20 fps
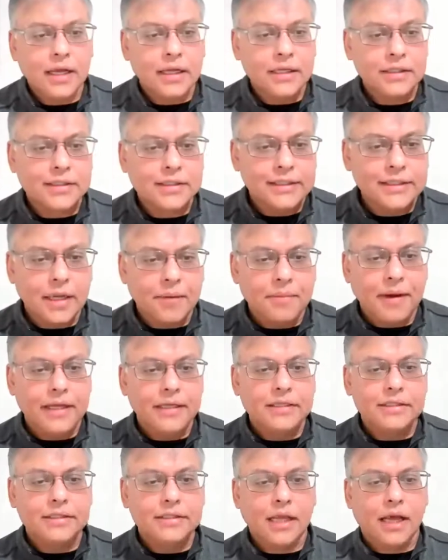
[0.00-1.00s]
Sanjay Bhai
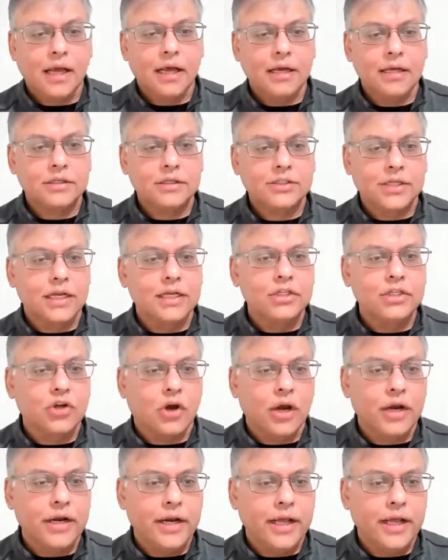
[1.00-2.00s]
is still
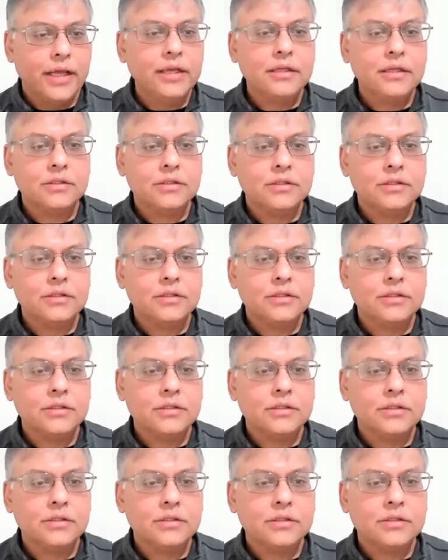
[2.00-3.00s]
joining. So
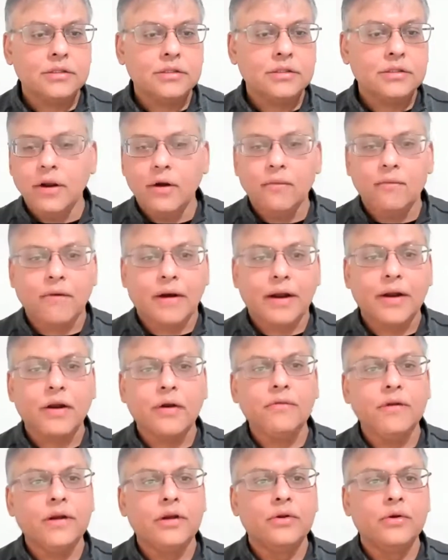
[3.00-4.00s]
I know, why don't
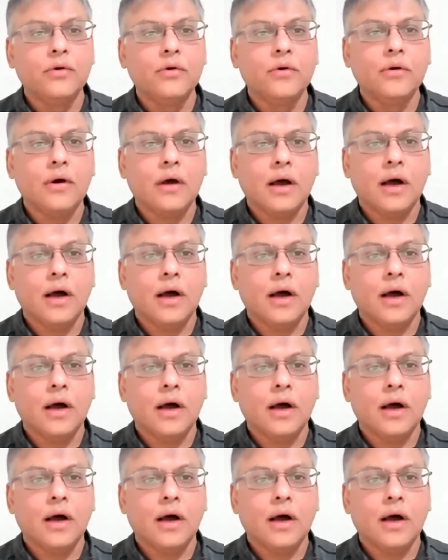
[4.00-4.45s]
we do